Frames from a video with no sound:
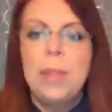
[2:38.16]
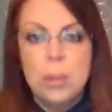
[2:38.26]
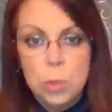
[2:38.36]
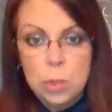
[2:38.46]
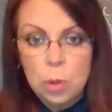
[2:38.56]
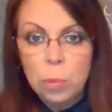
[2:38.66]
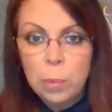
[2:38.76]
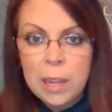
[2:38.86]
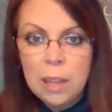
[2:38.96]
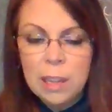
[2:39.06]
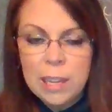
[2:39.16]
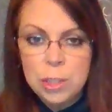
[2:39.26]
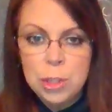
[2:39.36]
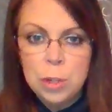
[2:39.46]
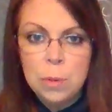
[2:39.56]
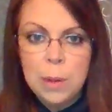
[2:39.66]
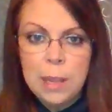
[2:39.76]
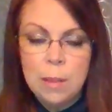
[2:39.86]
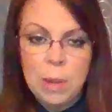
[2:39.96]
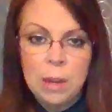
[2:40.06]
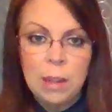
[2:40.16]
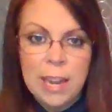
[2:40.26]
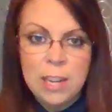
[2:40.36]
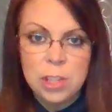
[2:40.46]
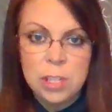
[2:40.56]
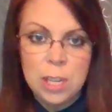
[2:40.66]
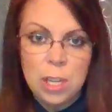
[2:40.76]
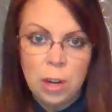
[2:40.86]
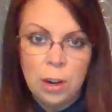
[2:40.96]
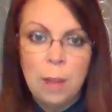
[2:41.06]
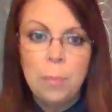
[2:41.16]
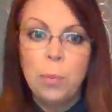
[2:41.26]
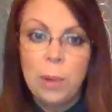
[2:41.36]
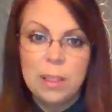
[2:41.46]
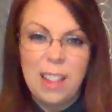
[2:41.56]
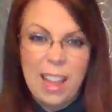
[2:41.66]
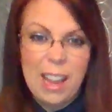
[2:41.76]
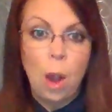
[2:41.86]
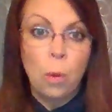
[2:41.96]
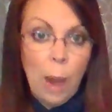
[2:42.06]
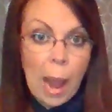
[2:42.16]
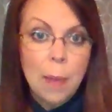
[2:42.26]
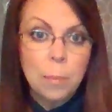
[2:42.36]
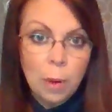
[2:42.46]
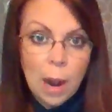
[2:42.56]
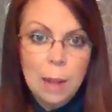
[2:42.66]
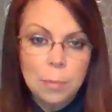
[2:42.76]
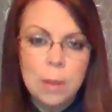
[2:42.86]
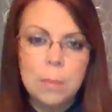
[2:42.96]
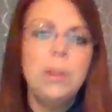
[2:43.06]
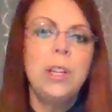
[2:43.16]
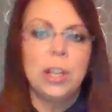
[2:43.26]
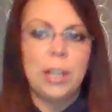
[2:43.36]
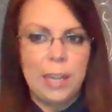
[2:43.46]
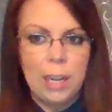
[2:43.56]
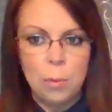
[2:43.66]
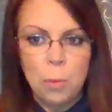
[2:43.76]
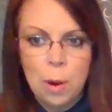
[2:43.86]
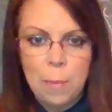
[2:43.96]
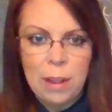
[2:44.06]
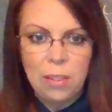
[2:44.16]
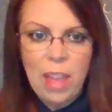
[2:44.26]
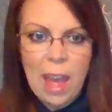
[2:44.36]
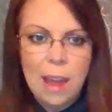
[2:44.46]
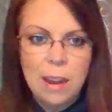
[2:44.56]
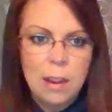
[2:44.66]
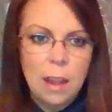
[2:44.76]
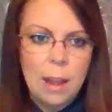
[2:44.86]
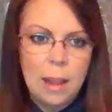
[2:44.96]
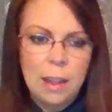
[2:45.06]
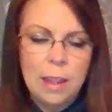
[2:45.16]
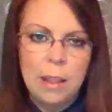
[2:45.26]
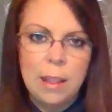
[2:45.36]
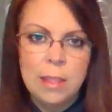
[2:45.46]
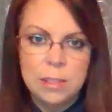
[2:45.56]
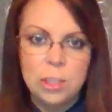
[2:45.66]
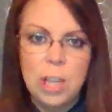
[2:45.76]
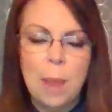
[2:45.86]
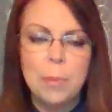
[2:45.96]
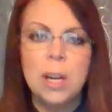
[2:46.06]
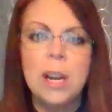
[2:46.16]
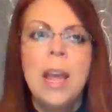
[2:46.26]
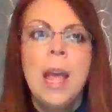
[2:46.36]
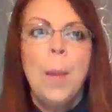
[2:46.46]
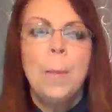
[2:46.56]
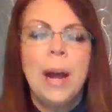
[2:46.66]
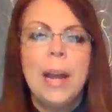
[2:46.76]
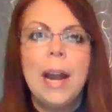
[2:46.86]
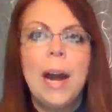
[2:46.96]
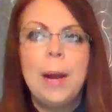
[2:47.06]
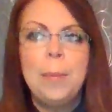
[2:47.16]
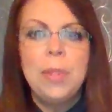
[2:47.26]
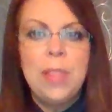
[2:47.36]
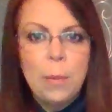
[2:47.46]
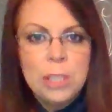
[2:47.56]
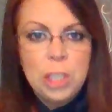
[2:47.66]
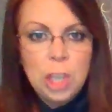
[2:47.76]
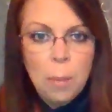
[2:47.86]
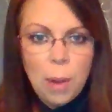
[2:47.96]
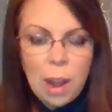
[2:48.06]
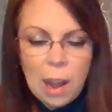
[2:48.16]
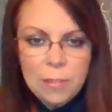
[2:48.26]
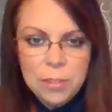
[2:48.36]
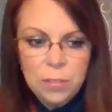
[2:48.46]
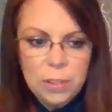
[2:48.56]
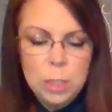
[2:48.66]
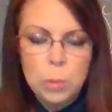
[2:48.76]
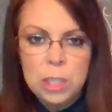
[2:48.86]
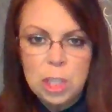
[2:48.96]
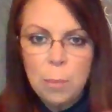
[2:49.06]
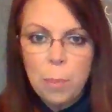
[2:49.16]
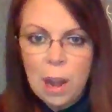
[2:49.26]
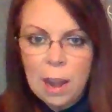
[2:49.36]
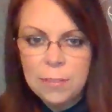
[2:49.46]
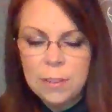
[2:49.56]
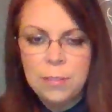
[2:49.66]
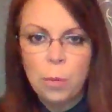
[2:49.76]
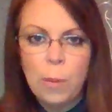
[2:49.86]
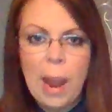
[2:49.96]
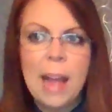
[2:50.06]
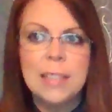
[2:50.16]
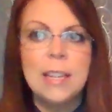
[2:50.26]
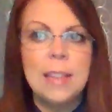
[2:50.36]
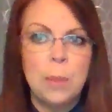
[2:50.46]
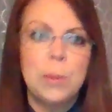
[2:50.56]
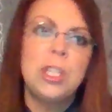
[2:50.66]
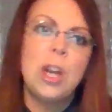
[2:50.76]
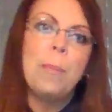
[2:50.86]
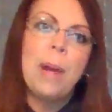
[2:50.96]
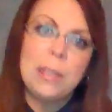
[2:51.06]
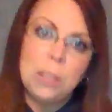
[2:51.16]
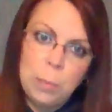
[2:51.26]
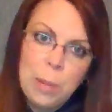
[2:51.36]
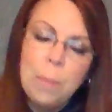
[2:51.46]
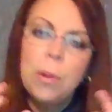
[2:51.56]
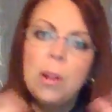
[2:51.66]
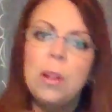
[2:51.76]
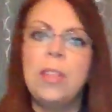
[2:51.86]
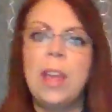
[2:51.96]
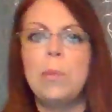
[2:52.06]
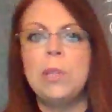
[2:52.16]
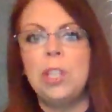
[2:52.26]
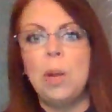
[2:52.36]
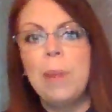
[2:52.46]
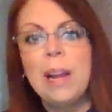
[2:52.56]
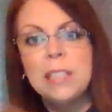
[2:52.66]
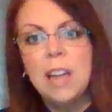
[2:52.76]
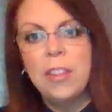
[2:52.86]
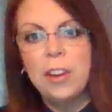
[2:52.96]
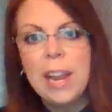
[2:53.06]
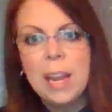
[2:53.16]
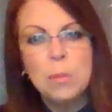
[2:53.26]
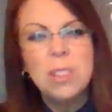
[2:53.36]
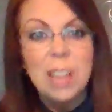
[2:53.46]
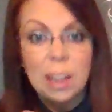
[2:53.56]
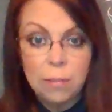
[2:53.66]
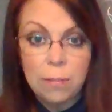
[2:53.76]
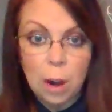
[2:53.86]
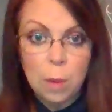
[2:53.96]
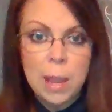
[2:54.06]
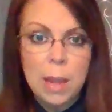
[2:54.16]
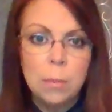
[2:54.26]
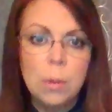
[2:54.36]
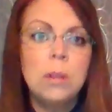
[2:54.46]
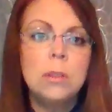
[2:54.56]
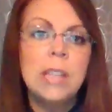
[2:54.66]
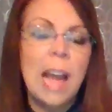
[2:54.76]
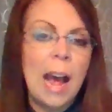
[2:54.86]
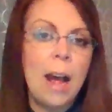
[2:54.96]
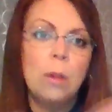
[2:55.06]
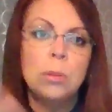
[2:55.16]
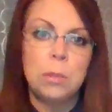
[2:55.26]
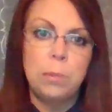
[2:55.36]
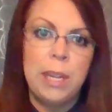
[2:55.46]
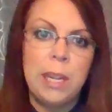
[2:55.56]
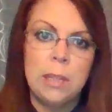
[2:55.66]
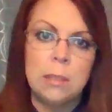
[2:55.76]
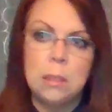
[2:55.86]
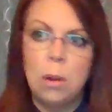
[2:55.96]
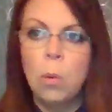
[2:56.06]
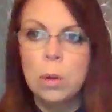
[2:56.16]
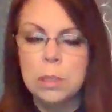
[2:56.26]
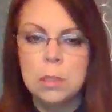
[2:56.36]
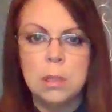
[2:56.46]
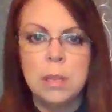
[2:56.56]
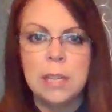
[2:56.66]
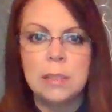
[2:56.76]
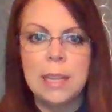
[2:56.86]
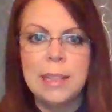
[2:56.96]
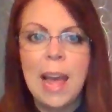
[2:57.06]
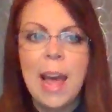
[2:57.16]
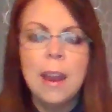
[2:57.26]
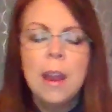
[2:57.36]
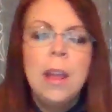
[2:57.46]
This is a real issue in the Middle Ages in Europe with like a rat problem. You're going to hear more about that in this chapter. But they would jump off, the fleas would jump off of the rats and they would jump onto people. They would jump onto other animals like farm animals, cows and pigs and horses and things like that.